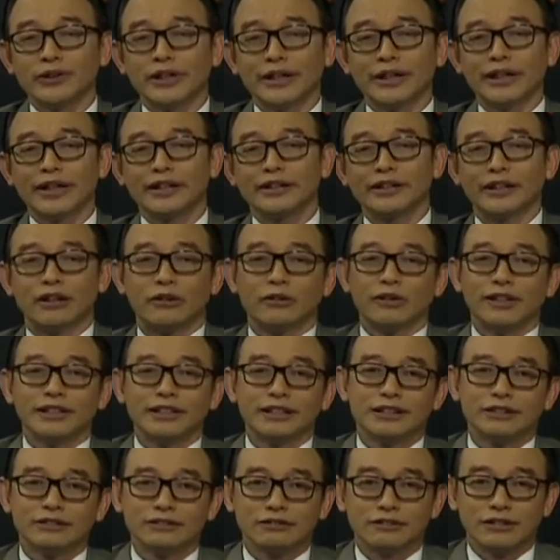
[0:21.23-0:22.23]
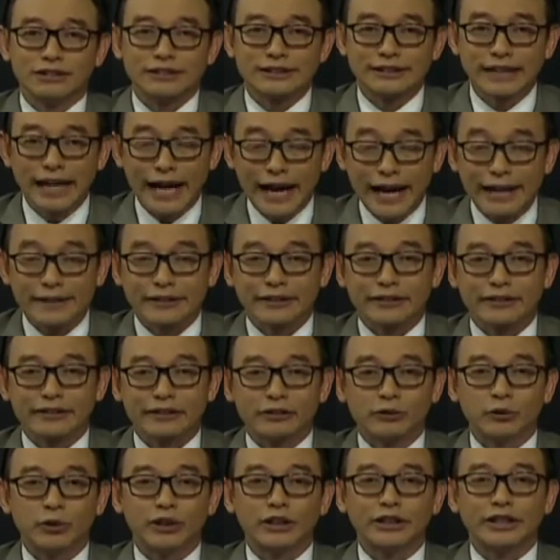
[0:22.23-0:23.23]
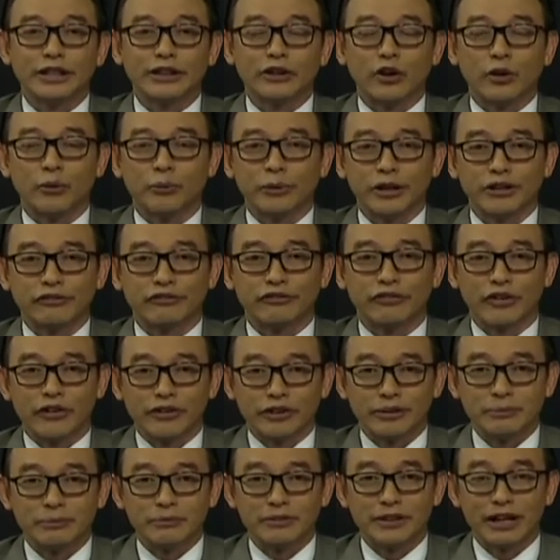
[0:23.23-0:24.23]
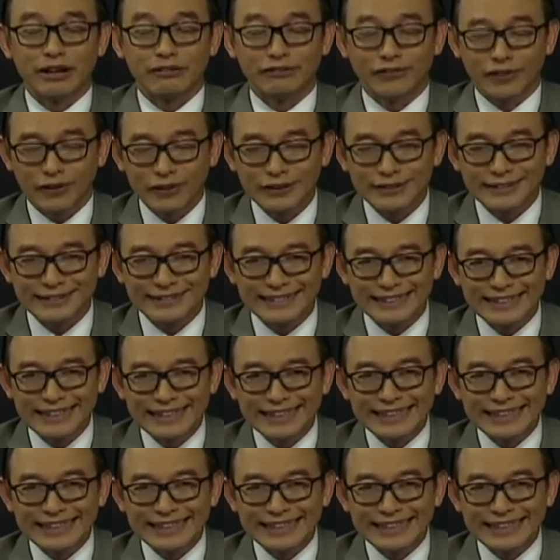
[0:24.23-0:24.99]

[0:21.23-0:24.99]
Agenda Awani was at the World Economic Forum Davos.